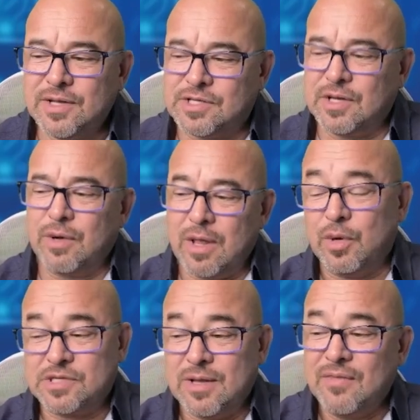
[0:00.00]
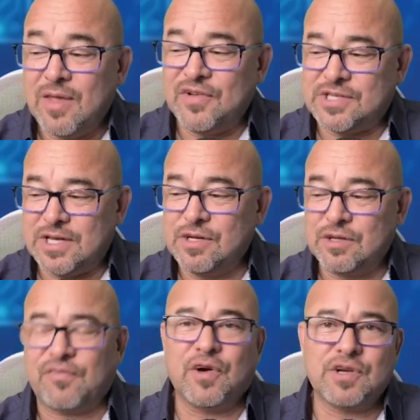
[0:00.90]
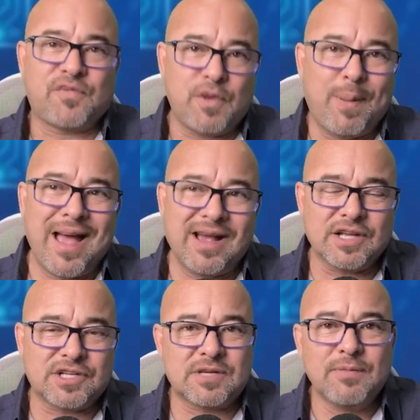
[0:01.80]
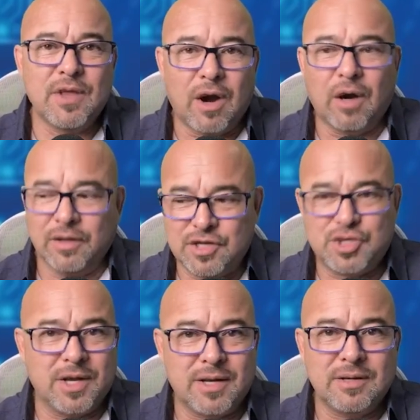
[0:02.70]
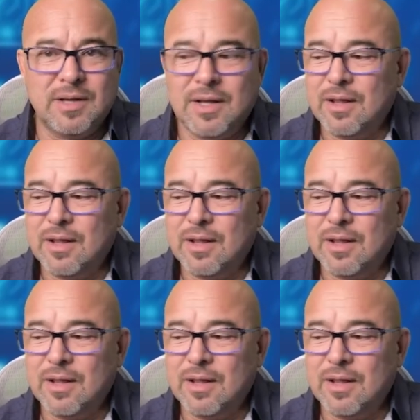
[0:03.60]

So in other words, if it sees that the first few packets are legit,